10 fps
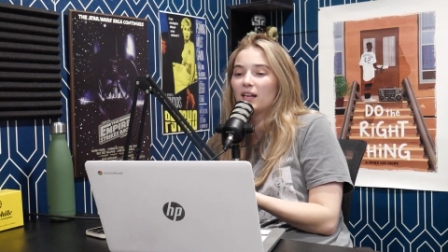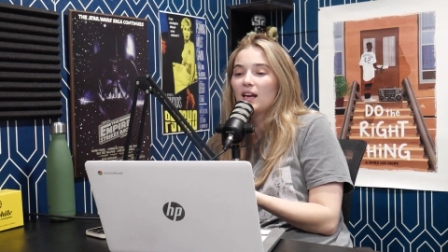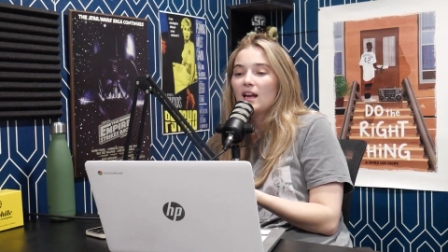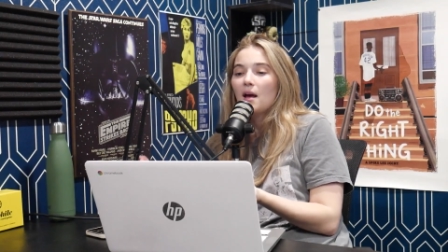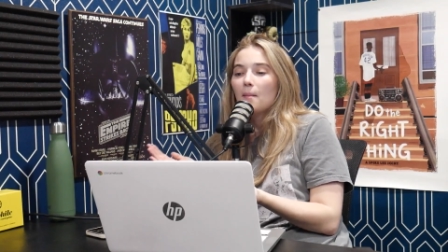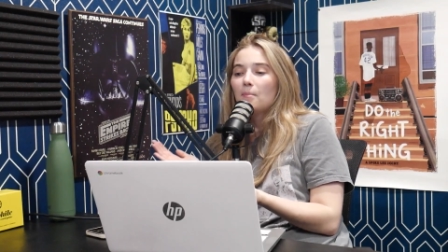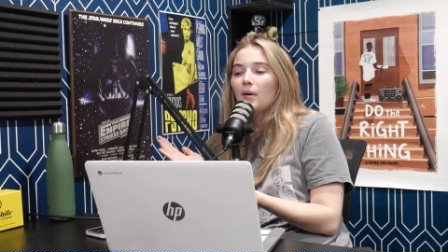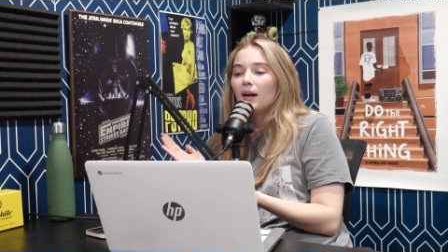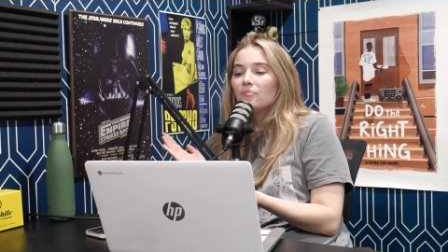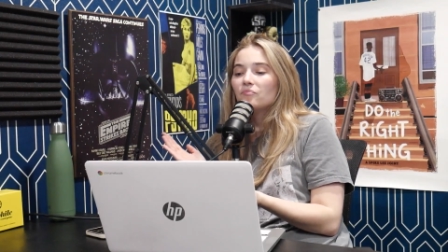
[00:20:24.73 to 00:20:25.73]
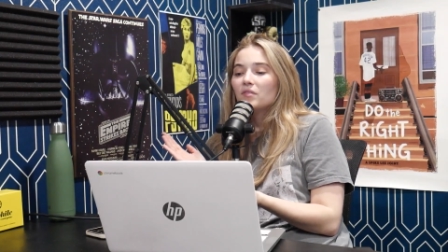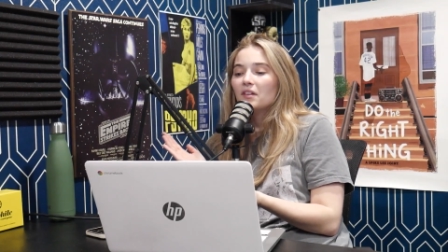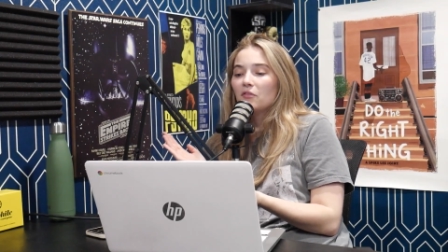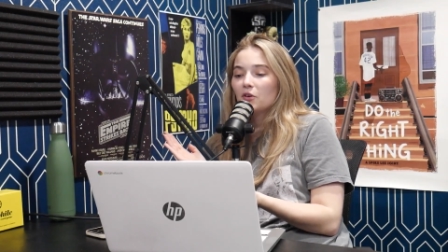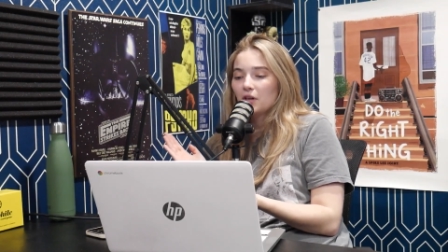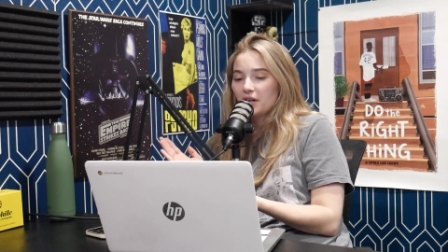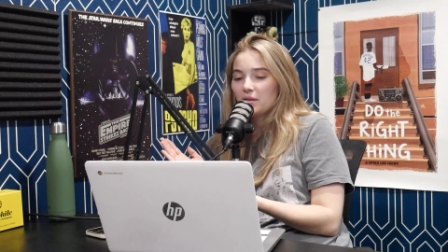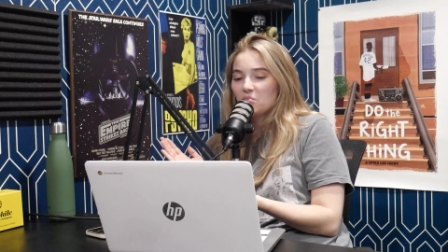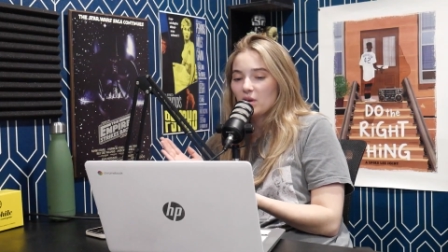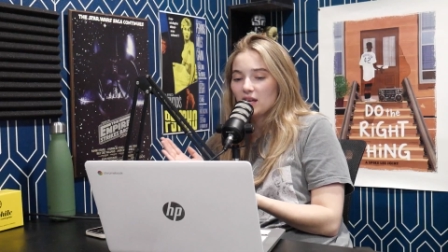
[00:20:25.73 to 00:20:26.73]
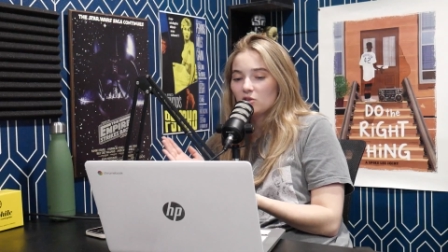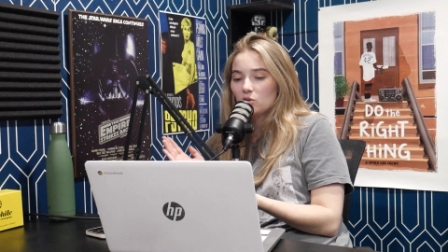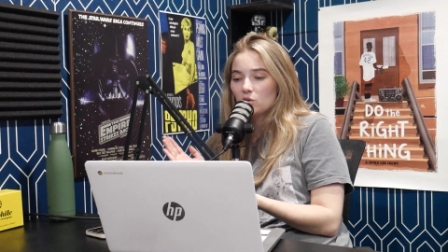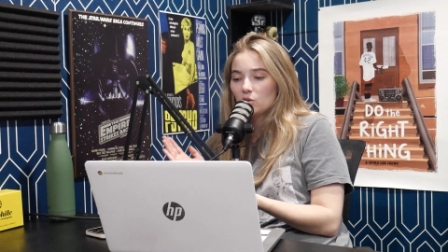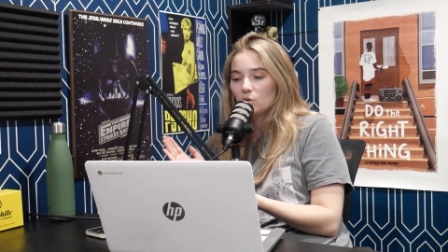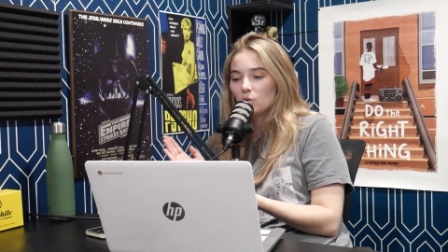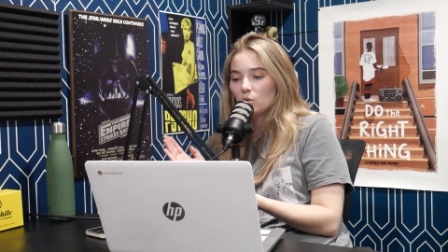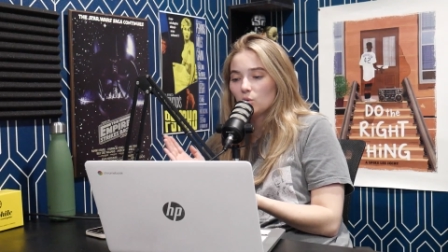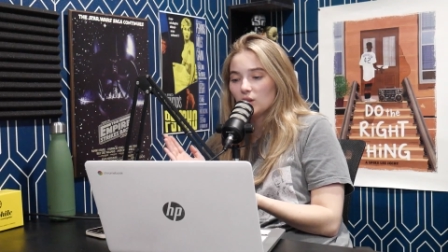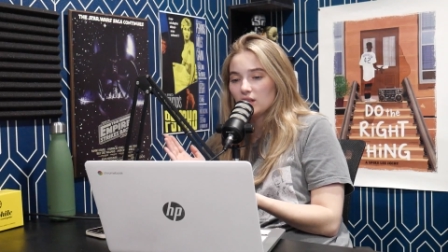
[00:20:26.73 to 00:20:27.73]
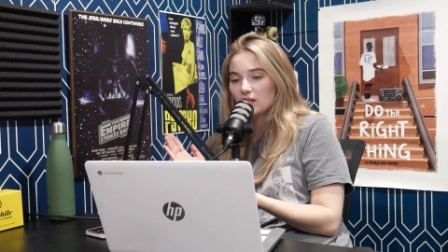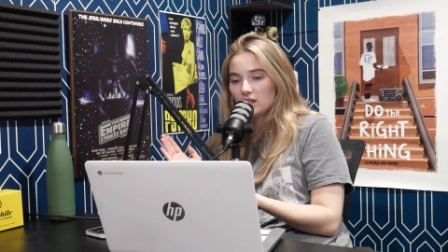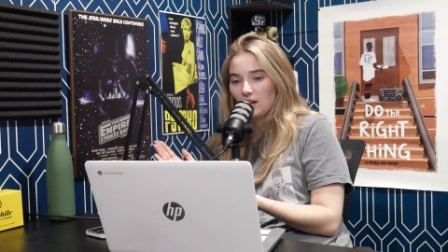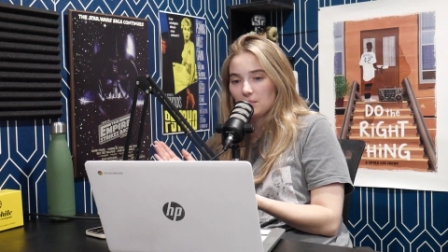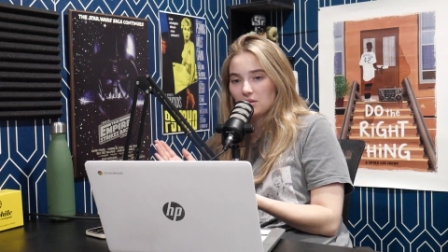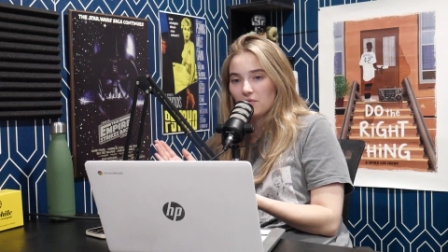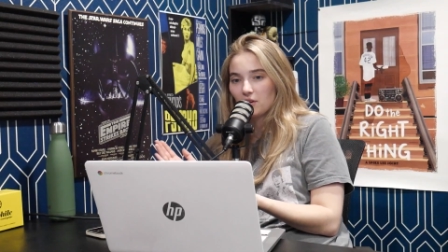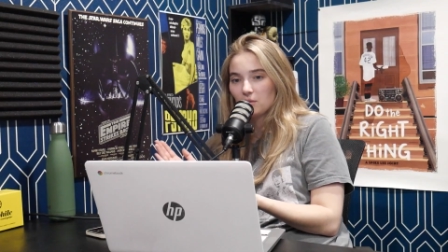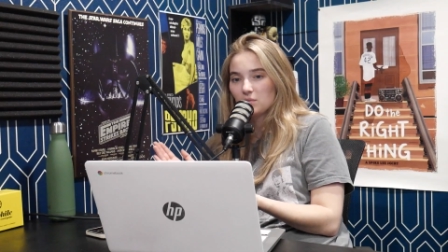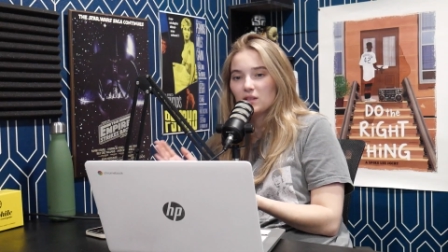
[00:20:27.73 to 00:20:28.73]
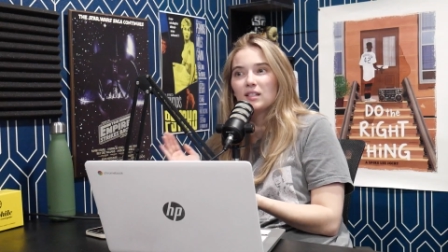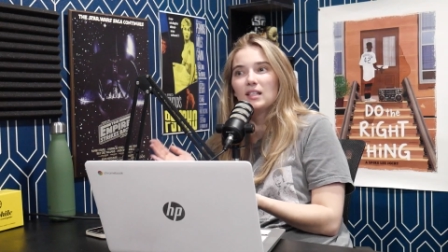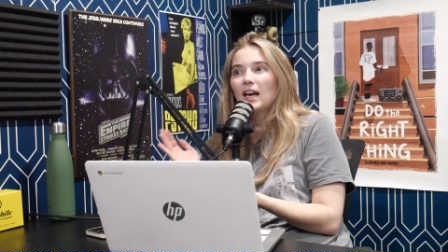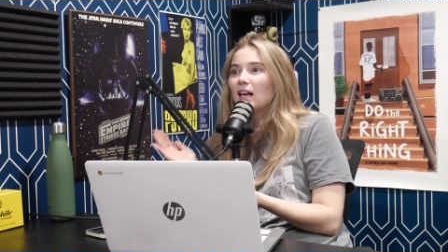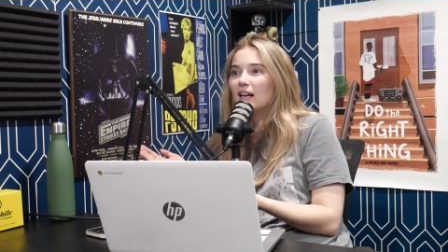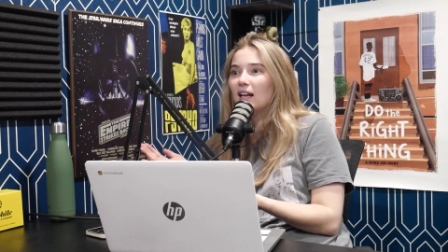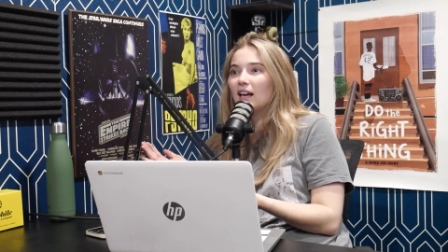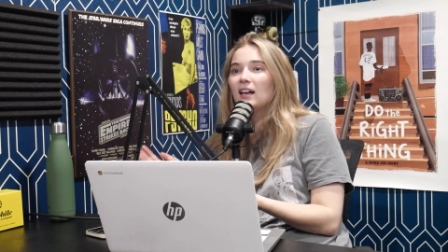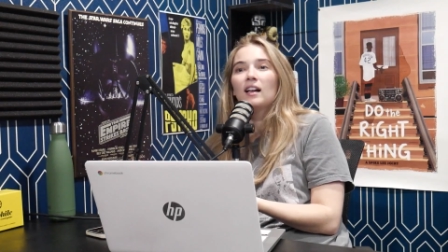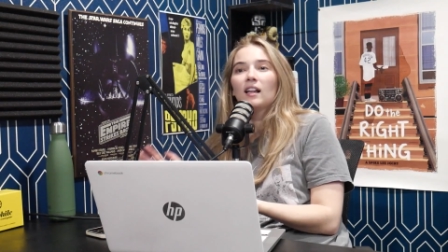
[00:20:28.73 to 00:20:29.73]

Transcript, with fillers: Mm. But if you're going to commit to these types of films, stay in it.